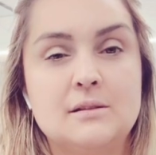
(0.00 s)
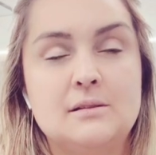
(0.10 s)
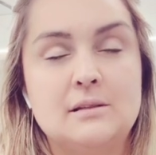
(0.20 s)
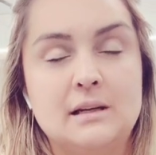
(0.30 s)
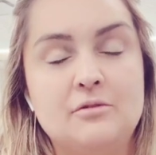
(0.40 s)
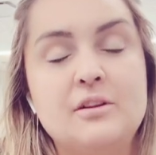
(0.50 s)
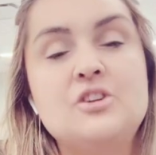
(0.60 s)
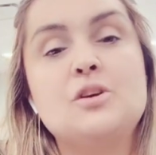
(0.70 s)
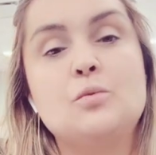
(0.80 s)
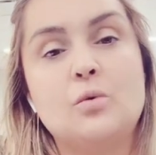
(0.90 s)

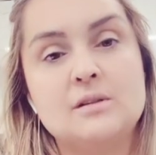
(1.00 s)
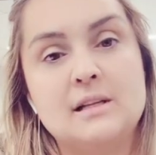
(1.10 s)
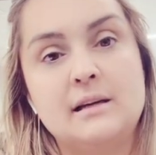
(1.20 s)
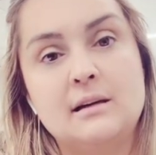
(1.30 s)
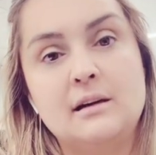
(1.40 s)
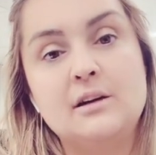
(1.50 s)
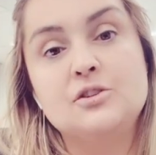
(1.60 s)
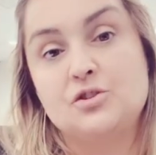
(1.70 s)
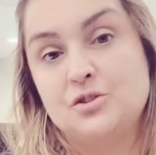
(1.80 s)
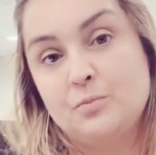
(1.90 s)
inflation was like
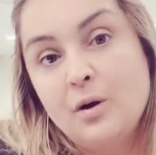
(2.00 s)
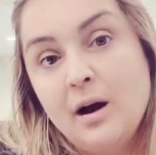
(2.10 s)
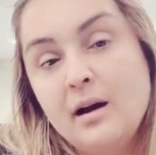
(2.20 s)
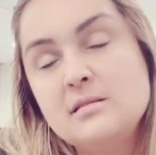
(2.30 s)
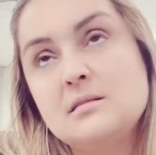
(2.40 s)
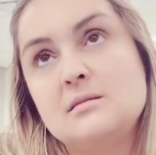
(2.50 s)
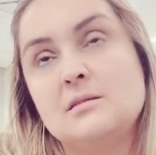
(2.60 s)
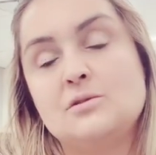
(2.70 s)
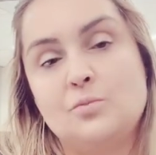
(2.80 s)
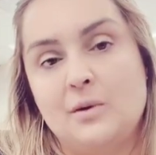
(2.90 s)
energy prices
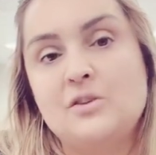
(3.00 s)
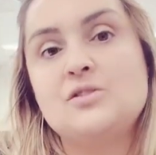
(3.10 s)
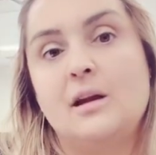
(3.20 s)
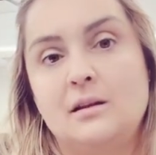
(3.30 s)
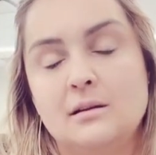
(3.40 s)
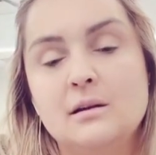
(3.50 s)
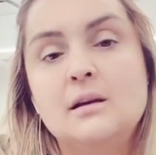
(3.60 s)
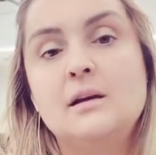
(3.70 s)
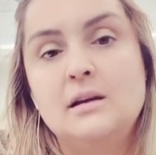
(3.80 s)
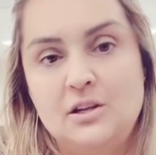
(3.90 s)
and supply chain
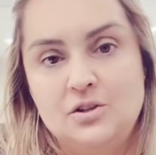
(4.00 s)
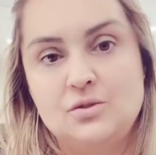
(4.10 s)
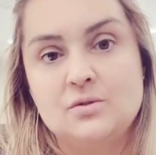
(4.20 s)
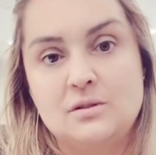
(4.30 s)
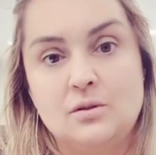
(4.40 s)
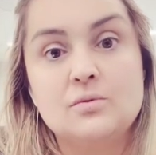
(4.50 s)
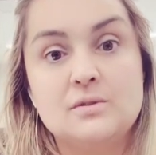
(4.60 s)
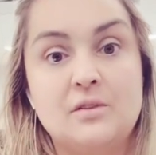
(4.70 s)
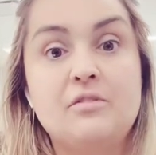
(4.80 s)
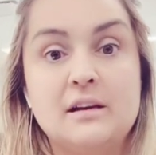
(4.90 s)
issues.
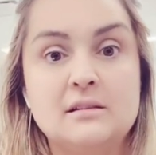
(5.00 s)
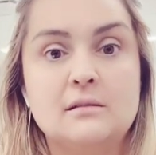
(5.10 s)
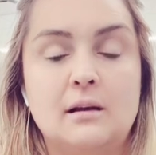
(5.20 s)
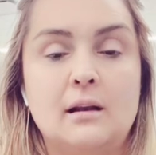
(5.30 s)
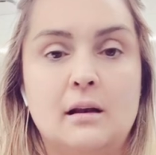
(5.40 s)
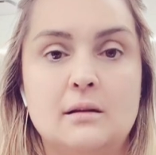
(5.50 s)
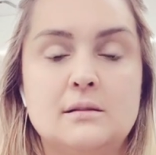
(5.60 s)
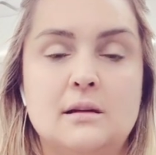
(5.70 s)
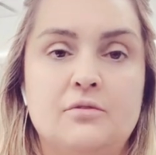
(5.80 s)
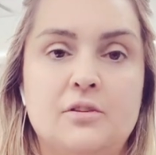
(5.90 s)
Those affected a
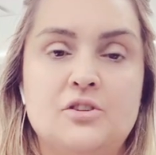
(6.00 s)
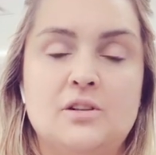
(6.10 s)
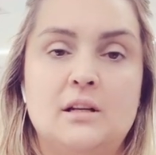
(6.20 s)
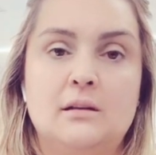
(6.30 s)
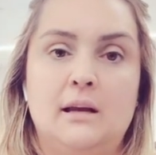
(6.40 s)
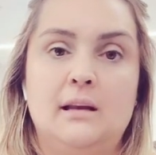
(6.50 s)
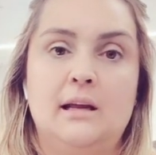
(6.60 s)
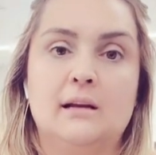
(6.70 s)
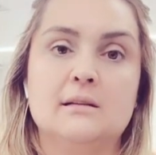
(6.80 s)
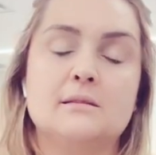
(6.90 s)
lot inflation in
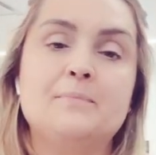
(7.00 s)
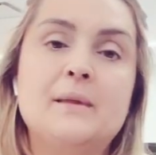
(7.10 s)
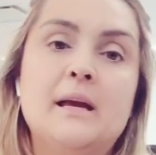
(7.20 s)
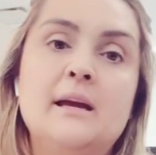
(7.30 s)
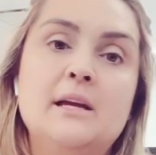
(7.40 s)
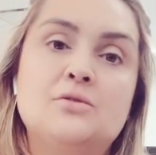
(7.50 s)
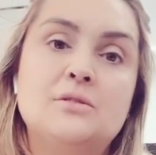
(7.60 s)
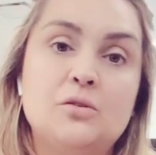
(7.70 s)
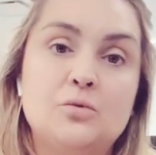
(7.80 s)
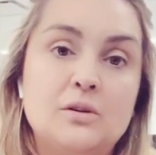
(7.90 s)
England. In
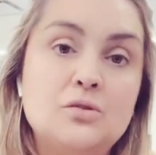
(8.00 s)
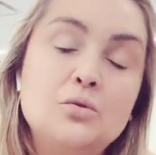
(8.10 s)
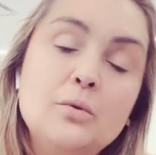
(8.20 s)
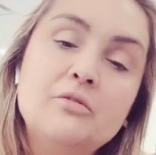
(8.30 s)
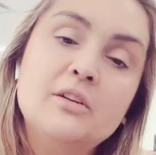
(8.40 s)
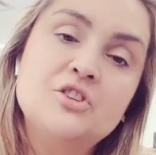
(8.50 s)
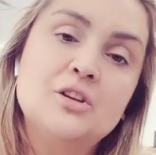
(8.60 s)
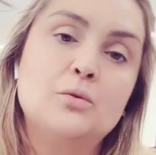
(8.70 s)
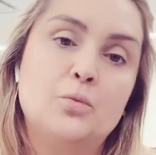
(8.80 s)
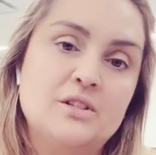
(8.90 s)
2022,
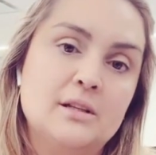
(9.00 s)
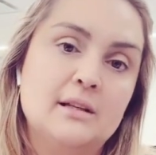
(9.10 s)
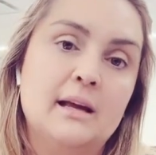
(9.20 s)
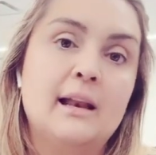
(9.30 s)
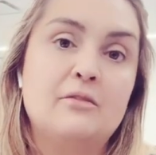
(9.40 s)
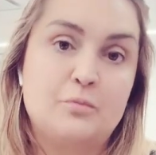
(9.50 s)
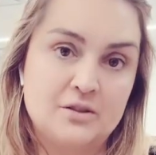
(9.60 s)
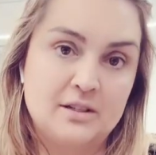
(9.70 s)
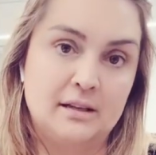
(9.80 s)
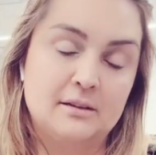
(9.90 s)
inflation reached
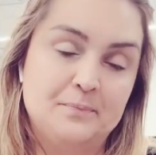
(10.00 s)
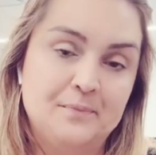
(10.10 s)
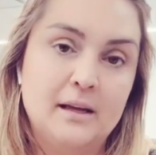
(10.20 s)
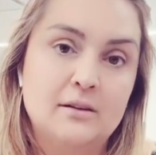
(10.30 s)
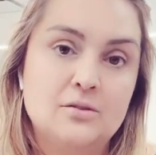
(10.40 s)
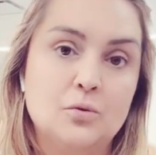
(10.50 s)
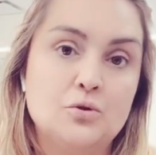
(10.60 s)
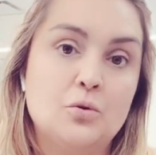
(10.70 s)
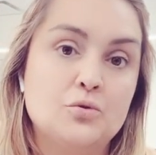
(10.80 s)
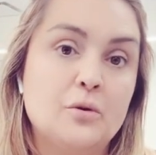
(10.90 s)
11%. So
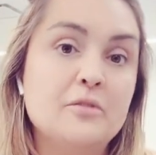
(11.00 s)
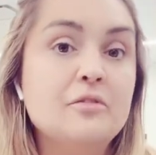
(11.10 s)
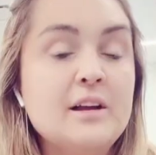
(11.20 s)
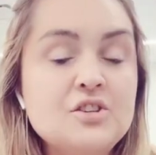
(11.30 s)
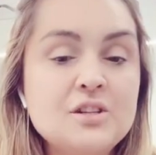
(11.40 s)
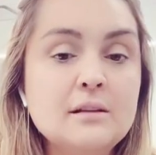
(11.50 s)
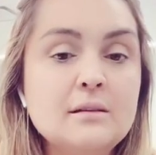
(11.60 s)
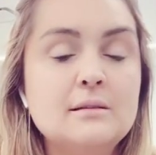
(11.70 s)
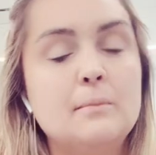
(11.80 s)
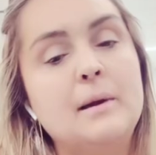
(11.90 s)
to control
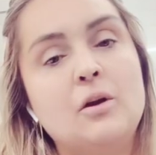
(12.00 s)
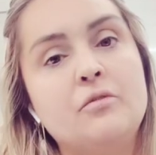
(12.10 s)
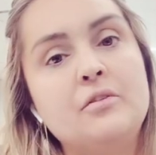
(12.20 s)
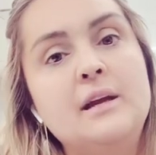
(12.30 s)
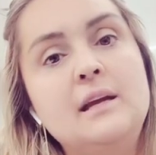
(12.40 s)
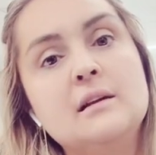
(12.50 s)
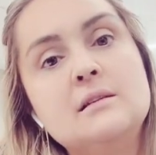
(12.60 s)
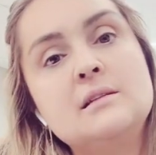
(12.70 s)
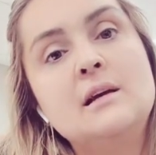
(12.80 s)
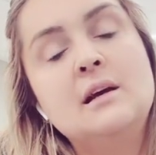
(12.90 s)
inflation, the Bank of
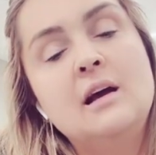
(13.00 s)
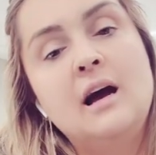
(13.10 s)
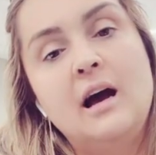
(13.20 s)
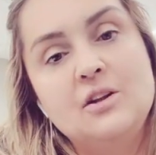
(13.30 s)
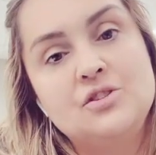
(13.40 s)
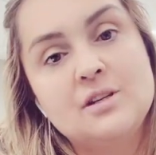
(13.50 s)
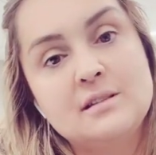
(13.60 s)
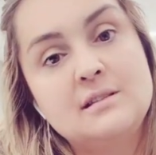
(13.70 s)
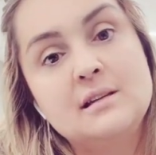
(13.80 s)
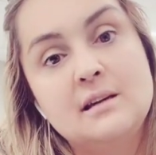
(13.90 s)
England
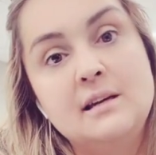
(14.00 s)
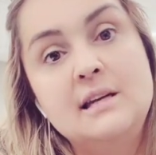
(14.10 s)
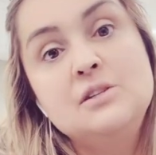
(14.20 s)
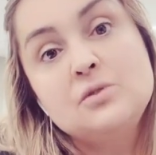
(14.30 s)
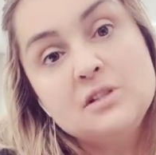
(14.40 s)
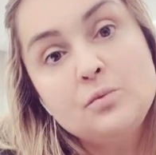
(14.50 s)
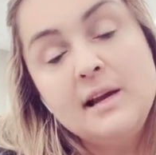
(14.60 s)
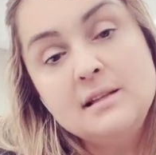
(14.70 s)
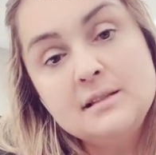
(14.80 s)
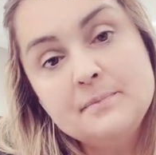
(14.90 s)
adjusts the interest
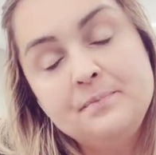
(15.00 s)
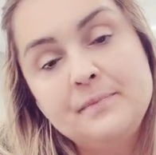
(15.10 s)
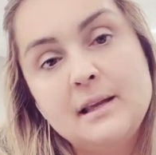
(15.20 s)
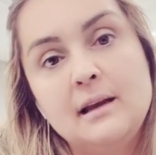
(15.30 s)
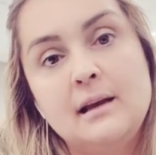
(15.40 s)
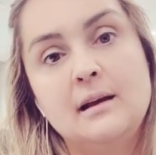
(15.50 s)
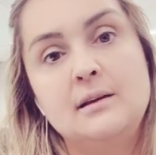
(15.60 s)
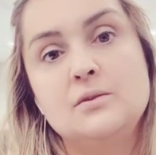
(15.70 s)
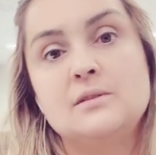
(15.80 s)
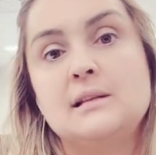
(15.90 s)
rate,
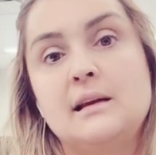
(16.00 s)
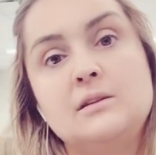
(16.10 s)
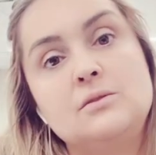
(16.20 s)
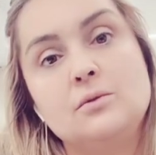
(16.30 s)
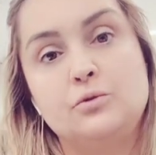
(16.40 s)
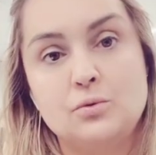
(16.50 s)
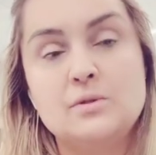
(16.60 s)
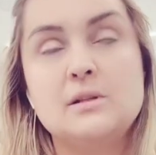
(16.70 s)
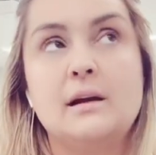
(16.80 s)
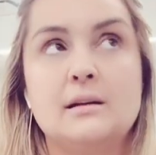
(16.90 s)
use
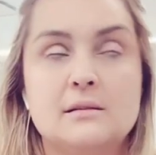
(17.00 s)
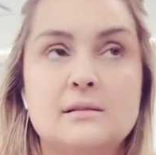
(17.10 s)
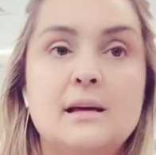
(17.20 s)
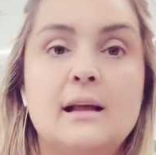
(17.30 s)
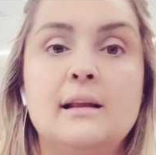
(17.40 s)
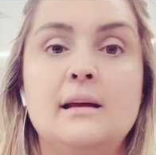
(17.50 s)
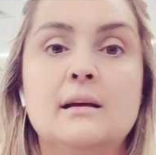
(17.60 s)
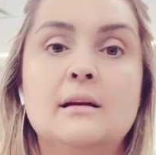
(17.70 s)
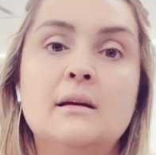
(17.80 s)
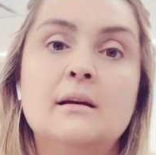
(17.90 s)
tools like
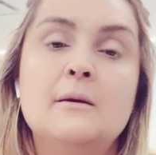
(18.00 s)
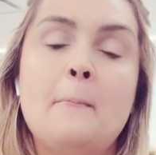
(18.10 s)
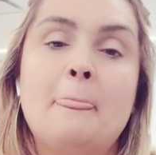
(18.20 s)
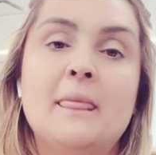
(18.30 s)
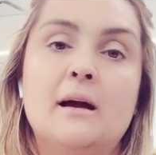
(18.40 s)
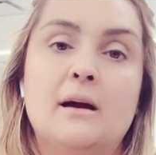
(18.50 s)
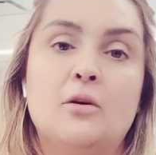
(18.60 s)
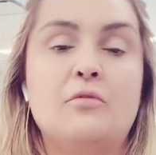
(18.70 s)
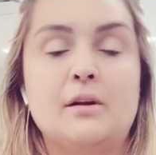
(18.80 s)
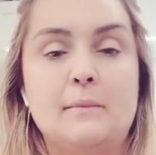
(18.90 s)
selling
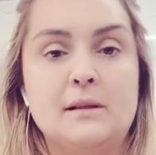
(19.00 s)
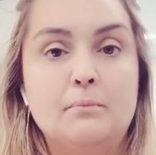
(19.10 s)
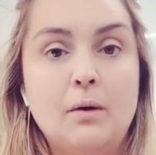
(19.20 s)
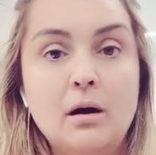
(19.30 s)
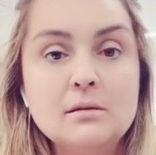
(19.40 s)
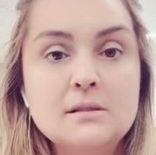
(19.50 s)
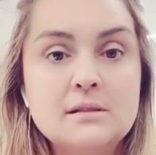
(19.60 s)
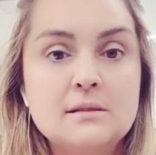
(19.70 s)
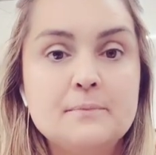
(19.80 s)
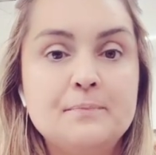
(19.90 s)
government
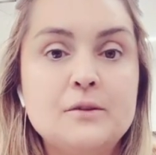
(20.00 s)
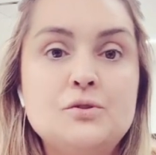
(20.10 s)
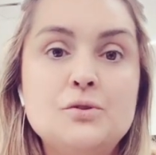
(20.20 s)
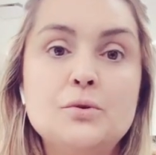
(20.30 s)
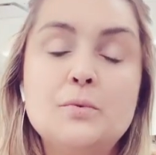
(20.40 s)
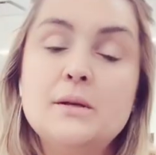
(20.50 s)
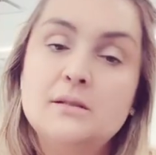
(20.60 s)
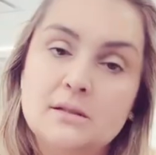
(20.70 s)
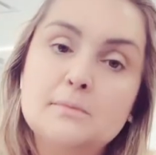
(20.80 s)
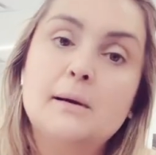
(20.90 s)
bonds to
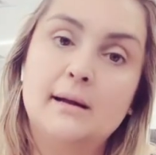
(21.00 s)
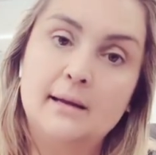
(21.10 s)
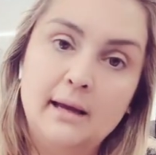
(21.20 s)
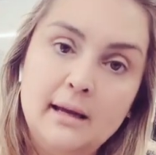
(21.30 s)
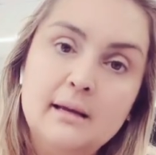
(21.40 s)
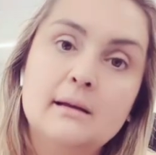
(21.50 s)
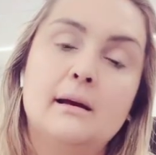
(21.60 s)
reduce money